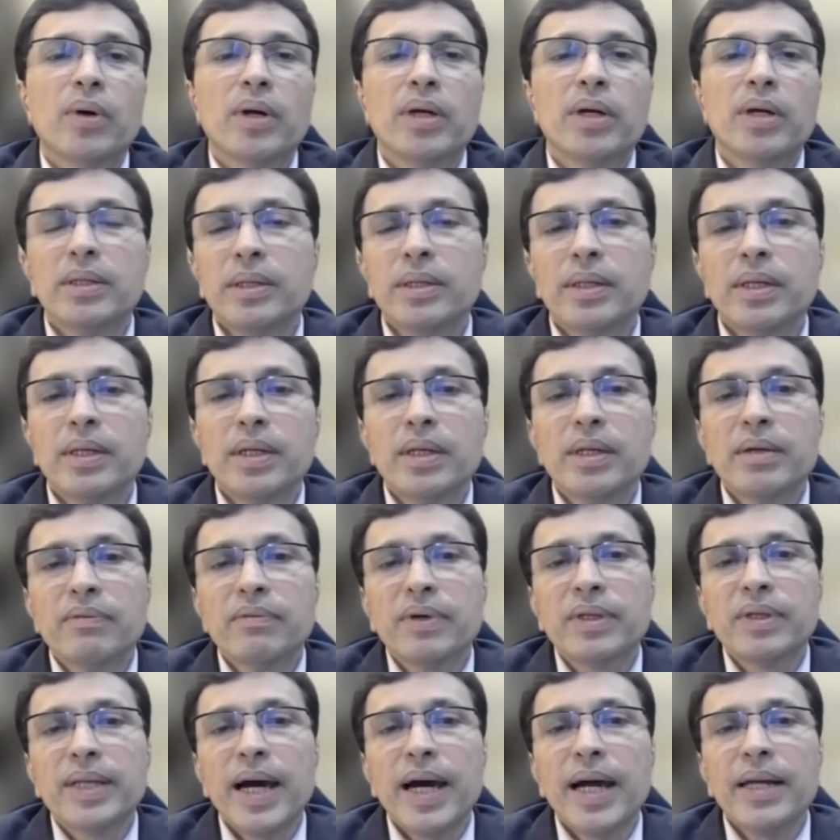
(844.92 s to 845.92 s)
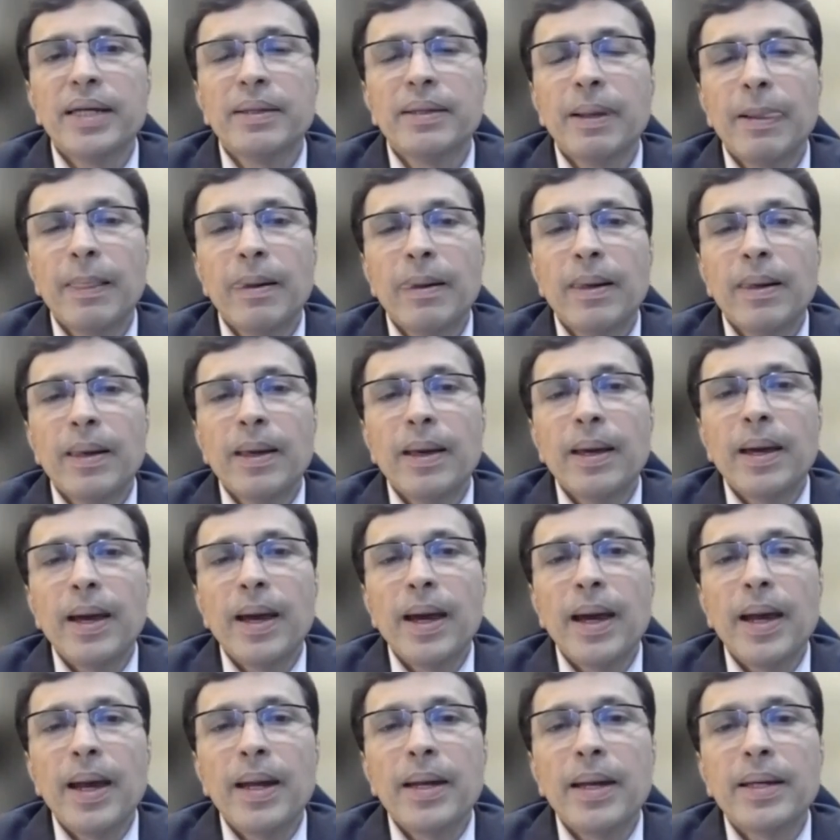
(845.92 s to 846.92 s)
point for that.
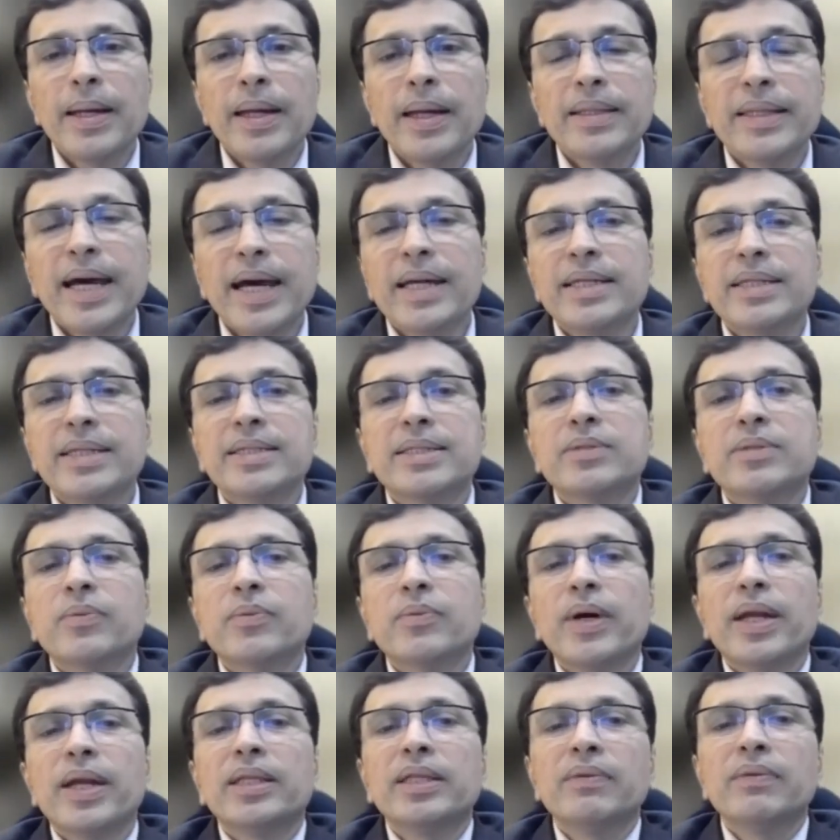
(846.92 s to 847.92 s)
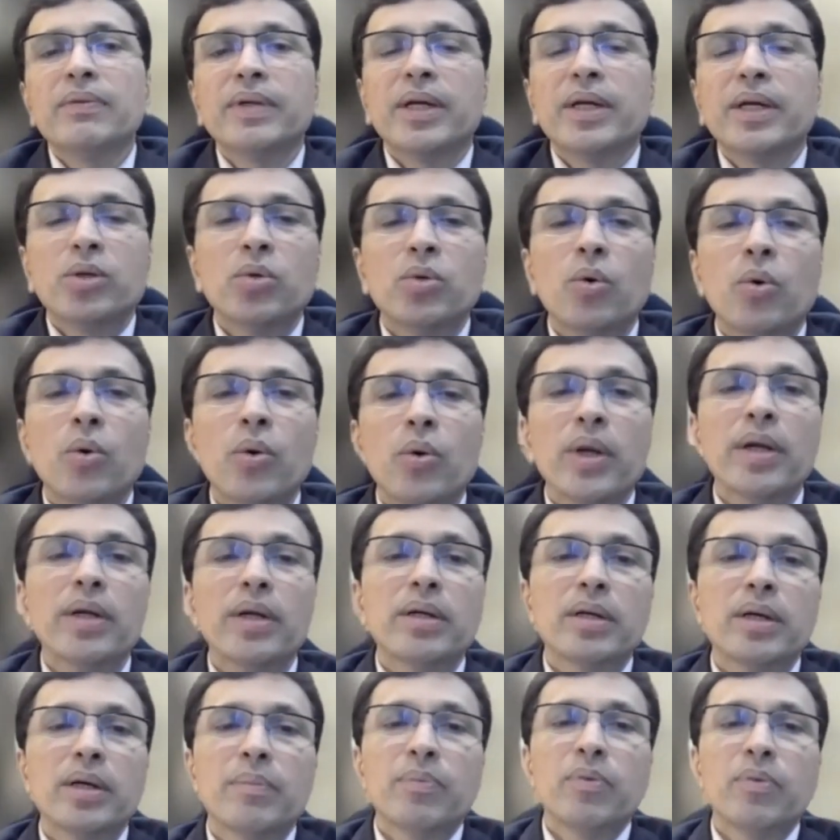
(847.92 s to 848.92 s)
And that's where I think we try to
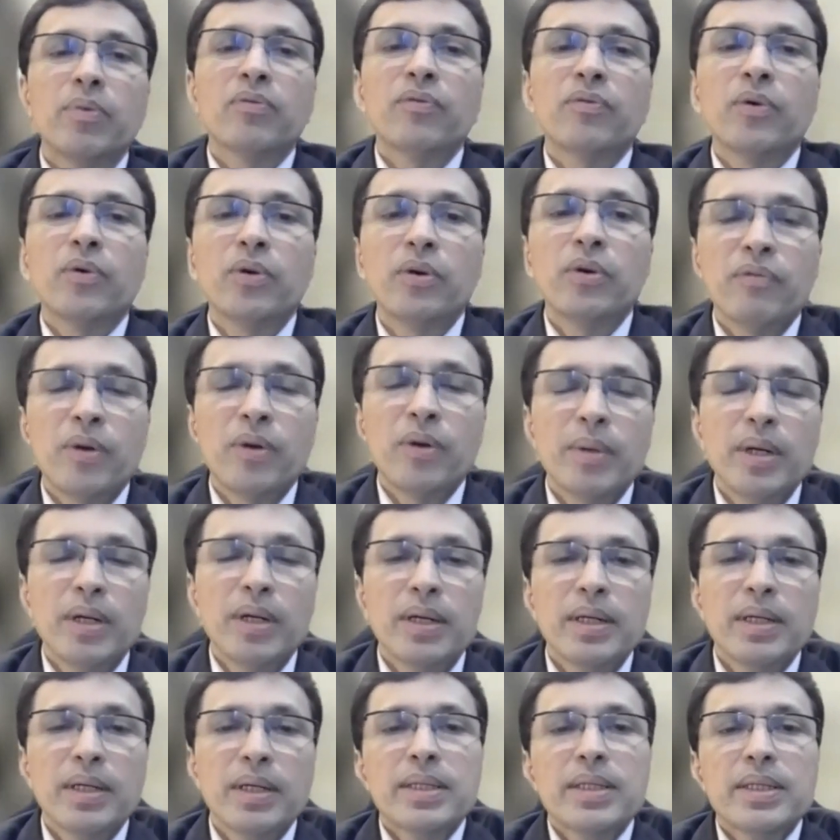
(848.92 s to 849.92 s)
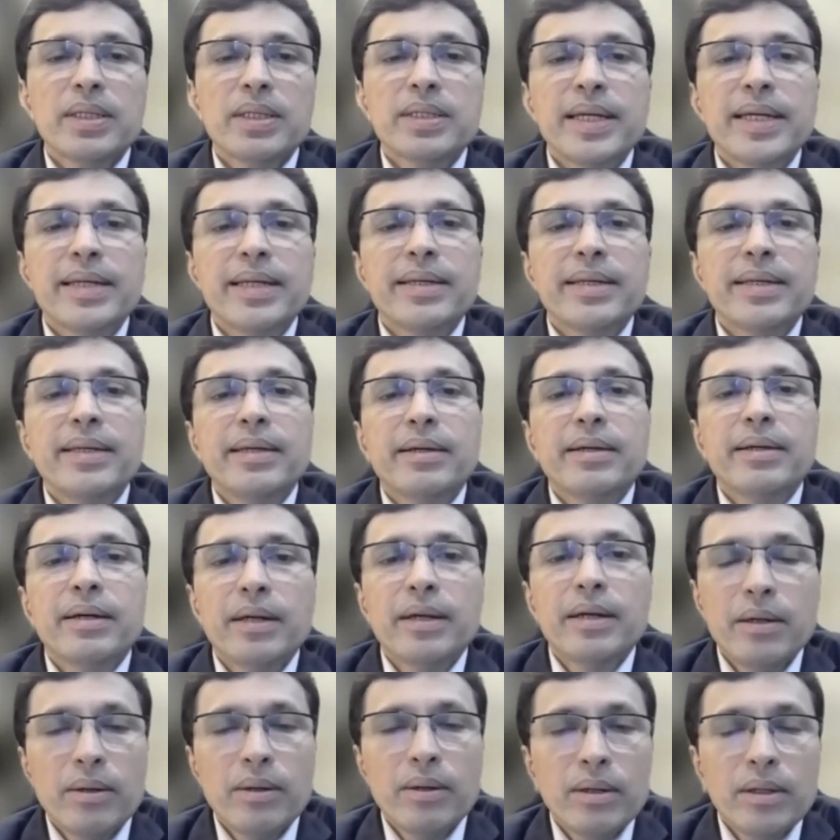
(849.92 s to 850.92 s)
orient a portfolio from a slightly
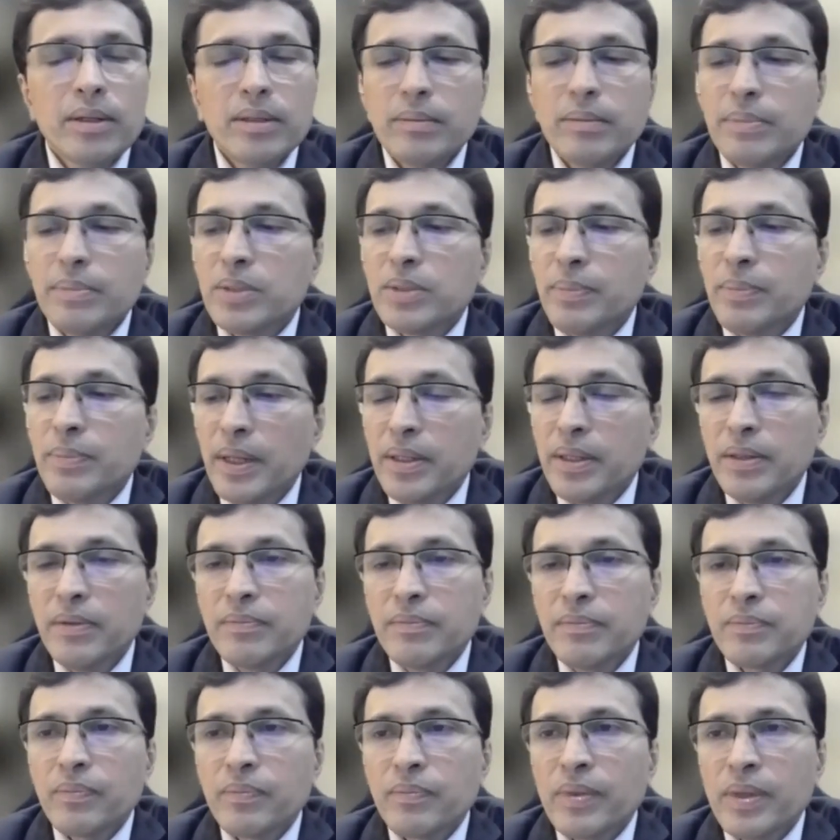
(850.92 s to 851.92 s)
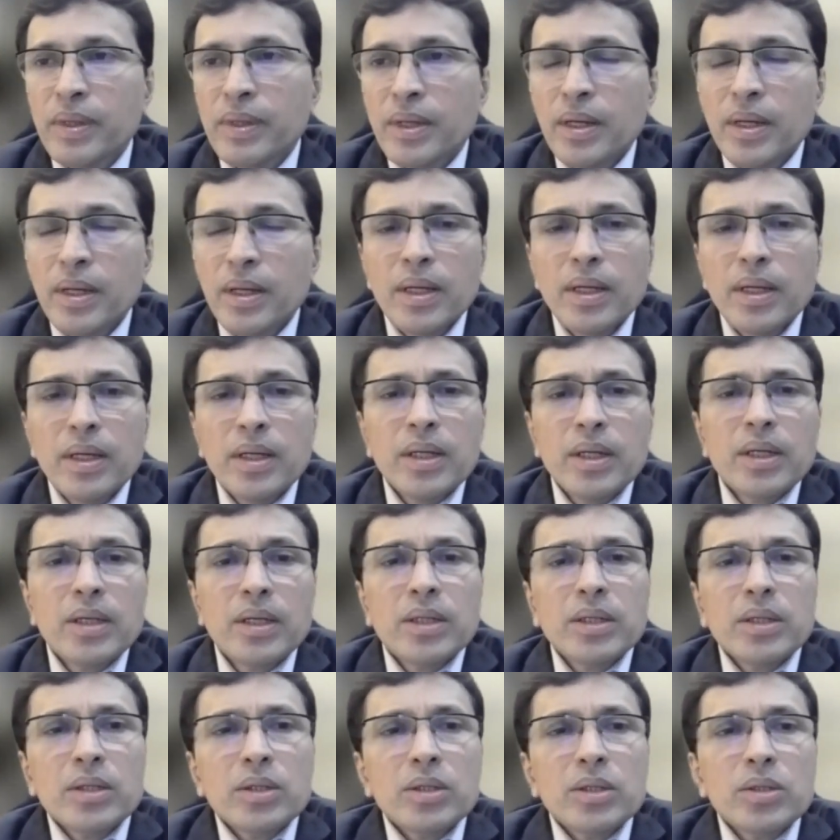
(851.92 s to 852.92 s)
longer term perspective.
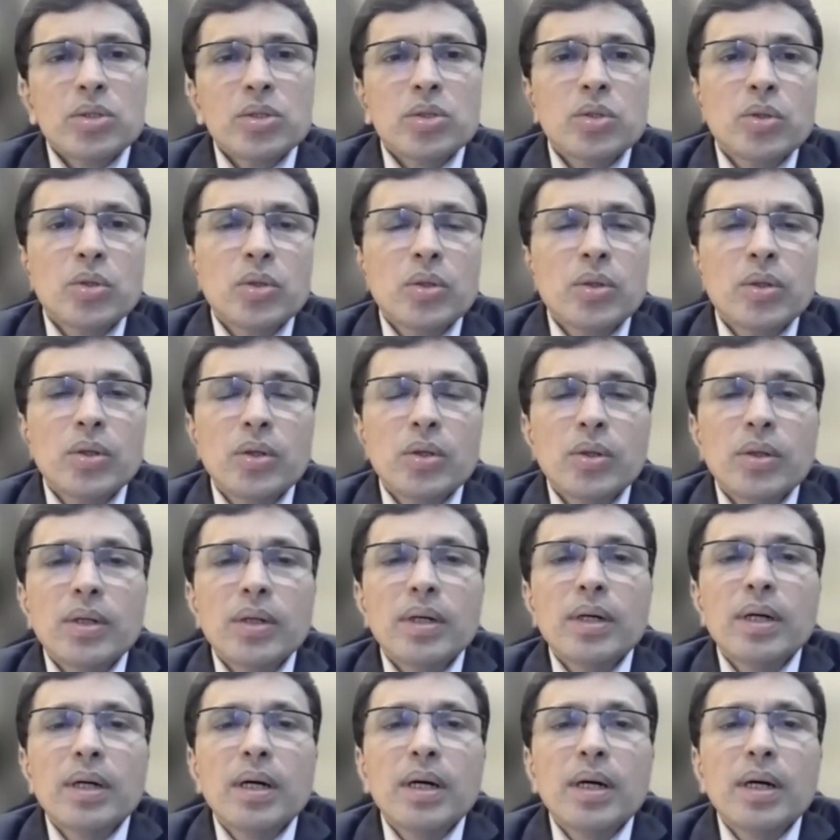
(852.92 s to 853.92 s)
So